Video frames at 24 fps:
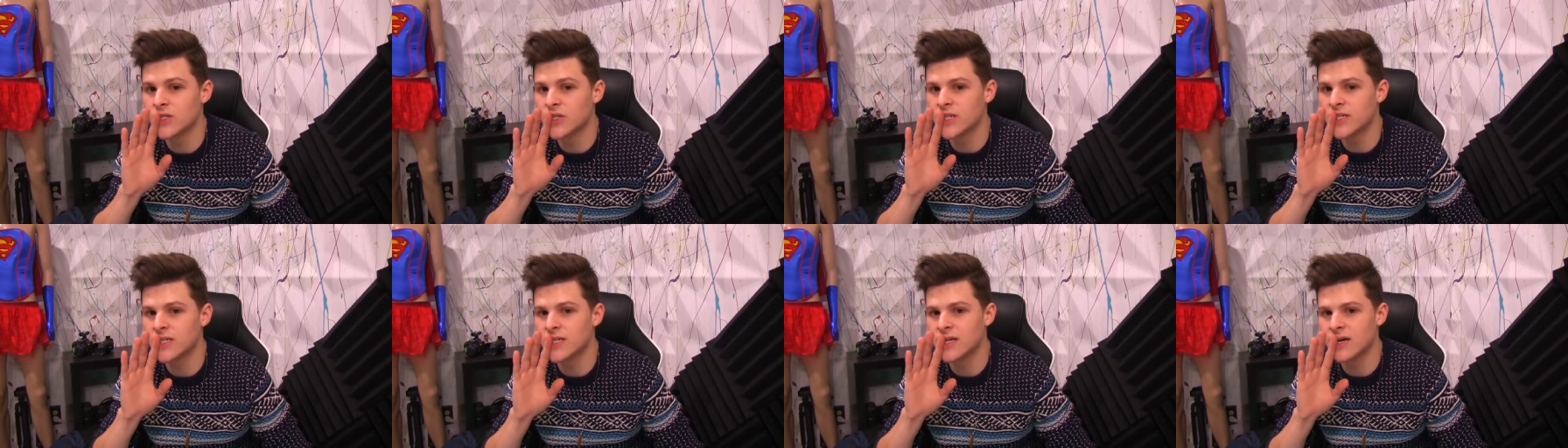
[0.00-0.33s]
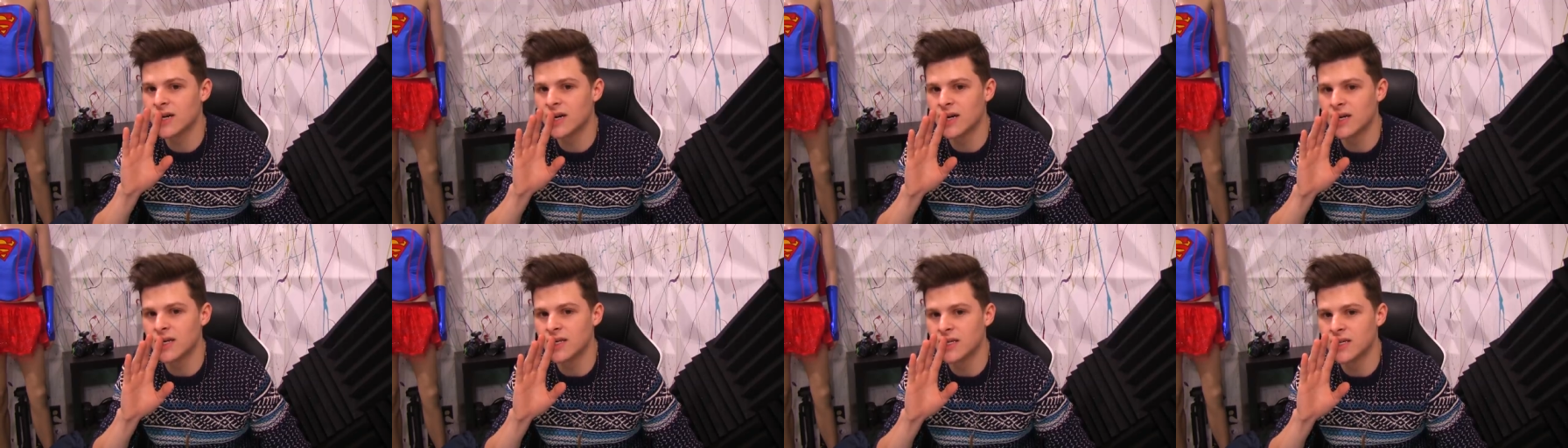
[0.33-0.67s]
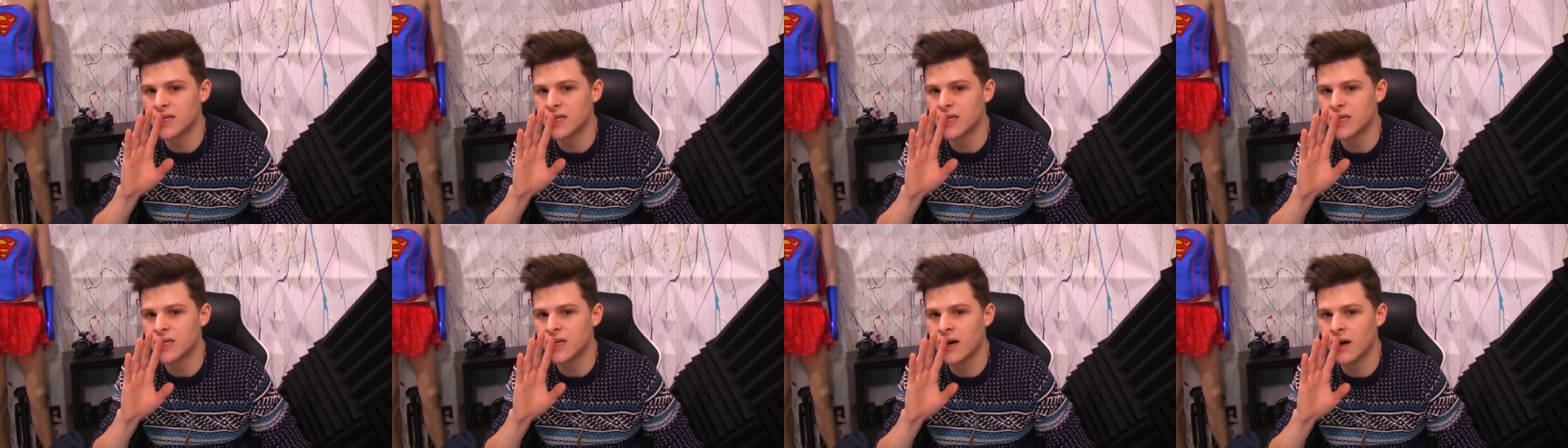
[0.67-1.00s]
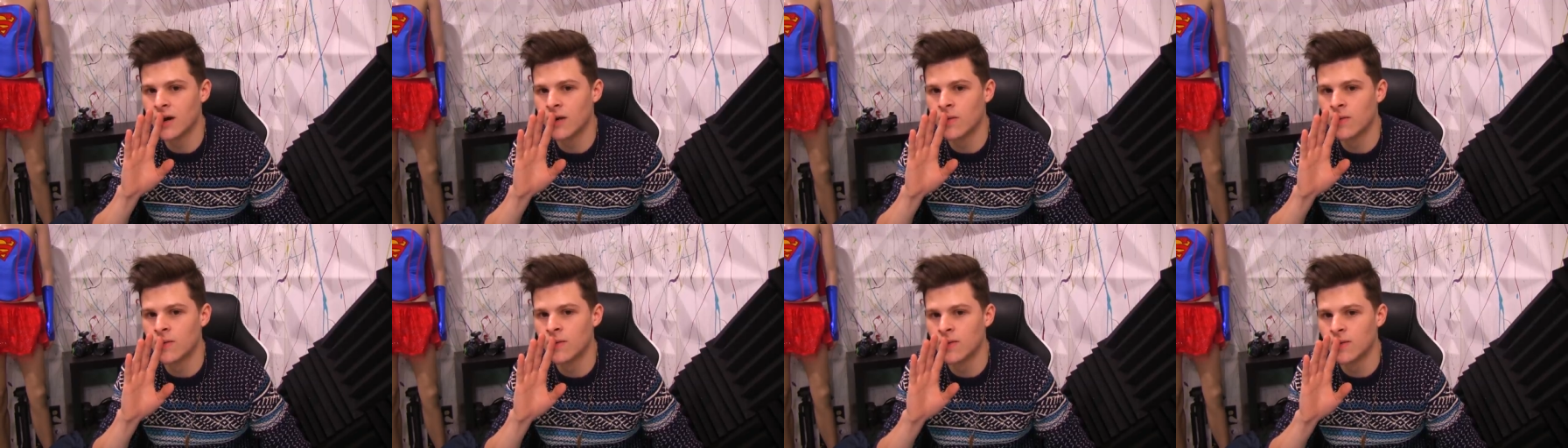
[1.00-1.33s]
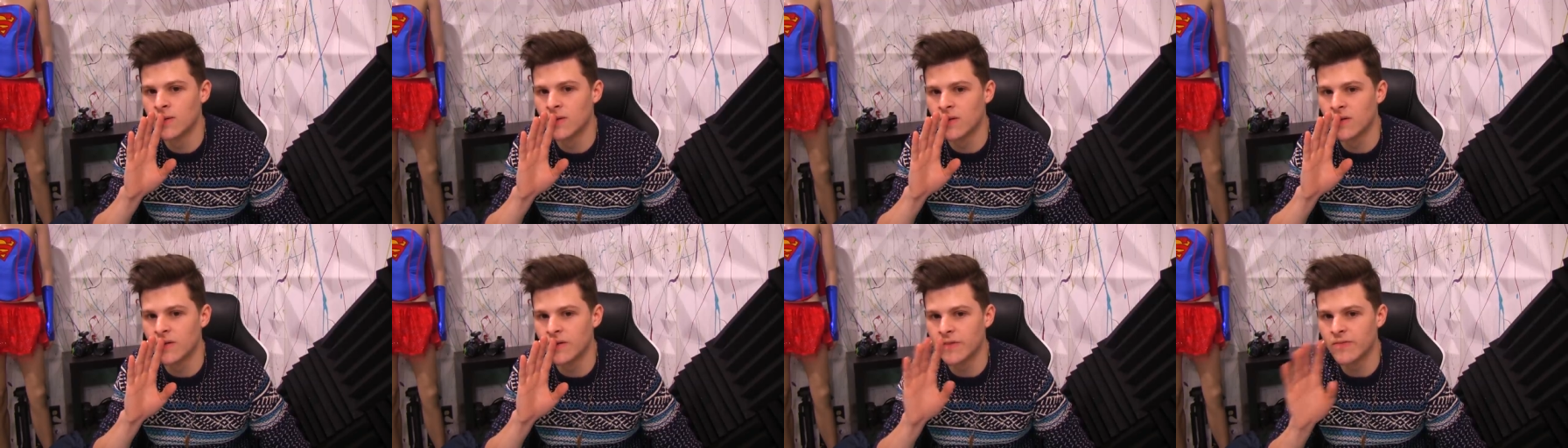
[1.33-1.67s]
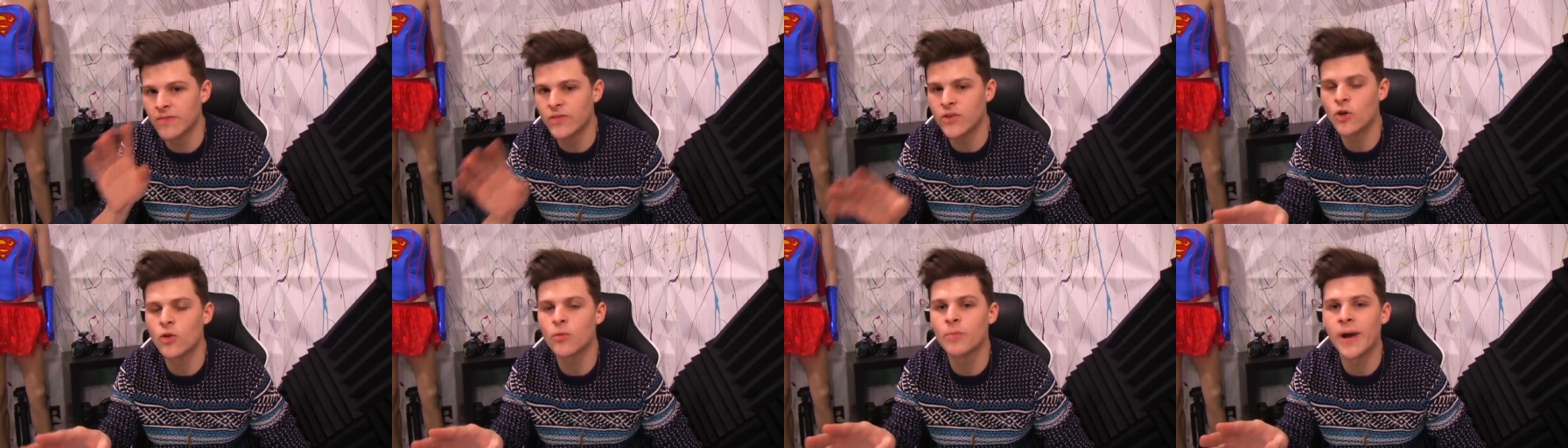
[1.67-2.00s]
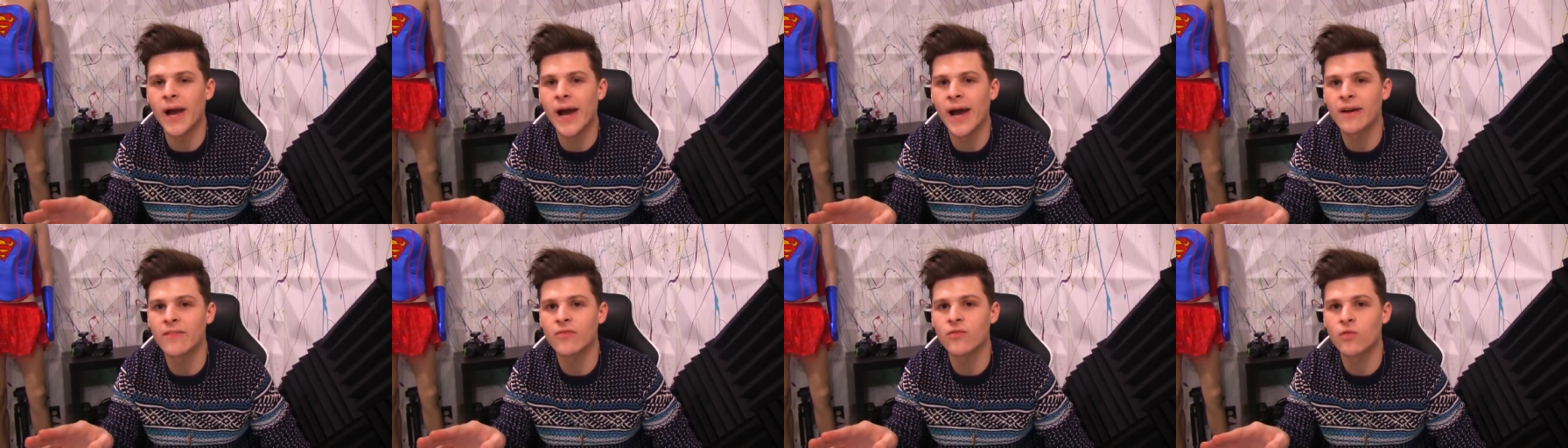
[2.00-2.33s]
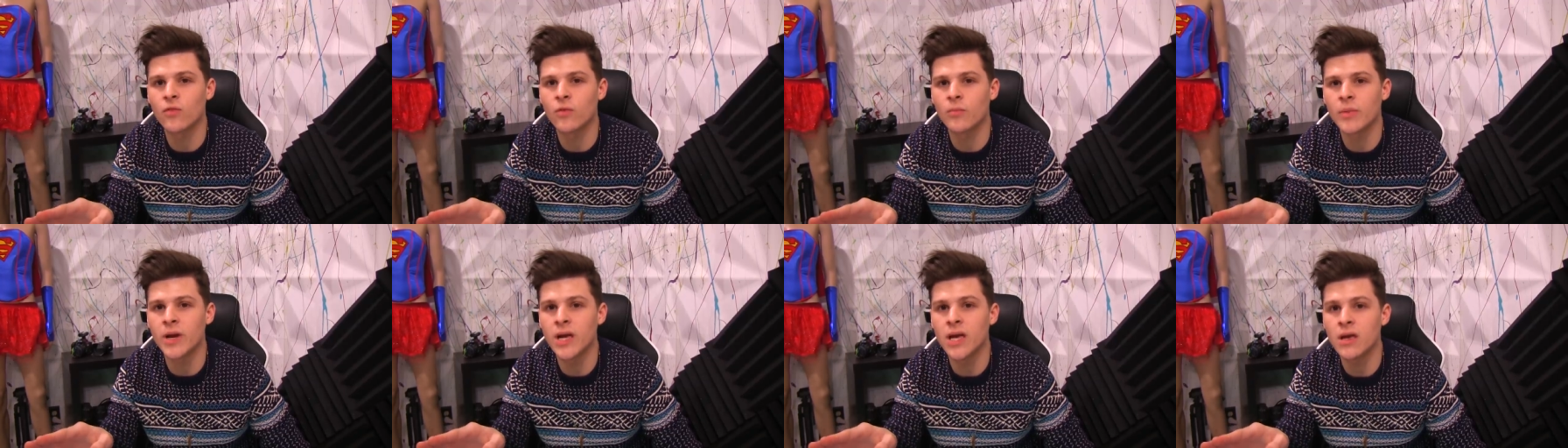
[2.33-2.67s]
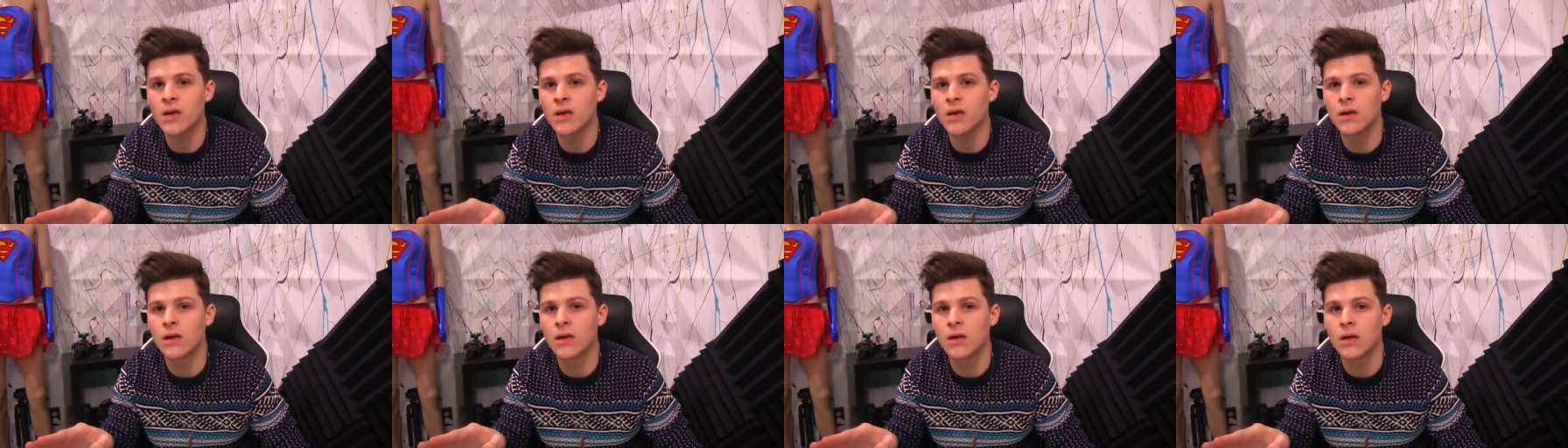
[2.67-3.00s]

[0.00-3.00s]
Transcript: Just uh you know feel bad for me